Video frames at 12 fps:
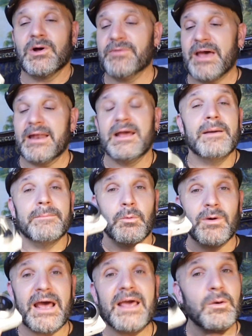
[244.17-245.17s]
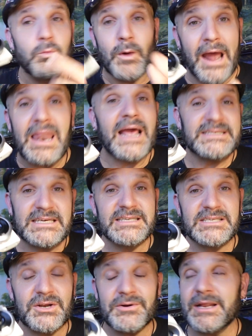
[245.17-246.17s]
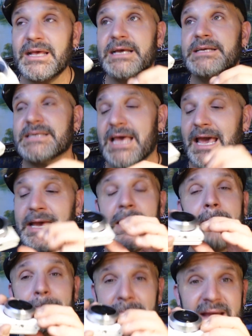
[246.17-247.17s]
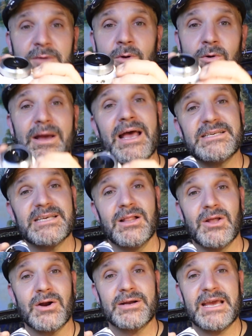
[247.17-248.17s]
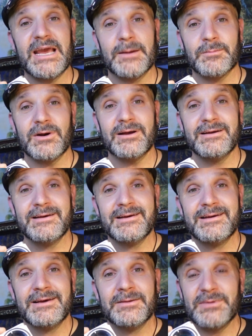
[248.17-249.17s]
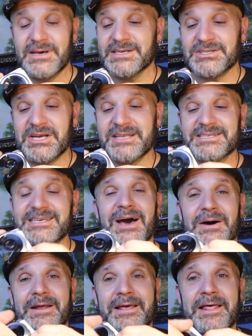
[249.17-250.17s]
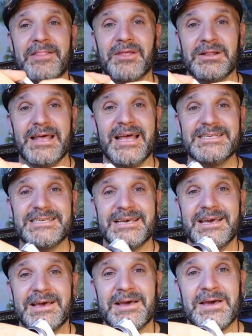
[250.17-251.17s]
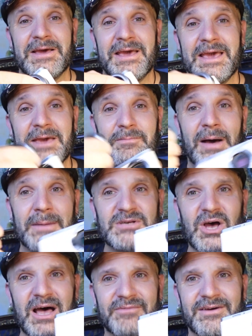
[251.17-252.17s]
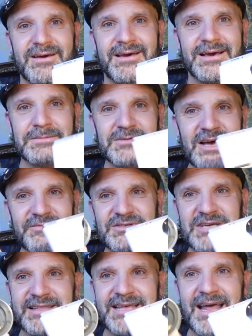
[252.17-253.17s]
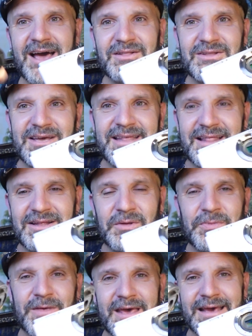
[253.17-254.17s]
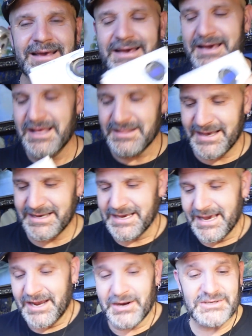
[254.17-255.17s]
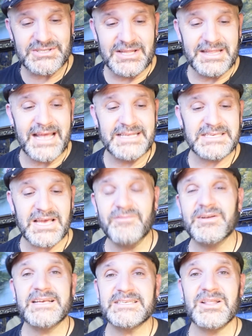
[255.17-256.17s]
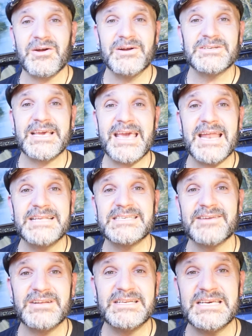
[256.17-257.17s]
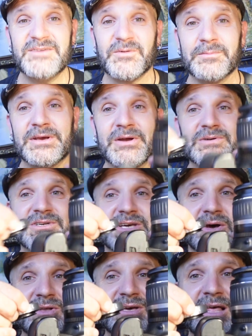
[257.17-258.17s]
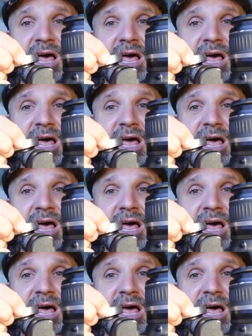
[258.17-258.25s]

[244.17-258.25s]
all that. But what I like to consider it is a micro SLR camera, because check this out. The lens, it pops off. It comes off. Check that out. Look at that little thing. Like, here's the lens of an SLR. Here's a Canon 70D from years ago. Look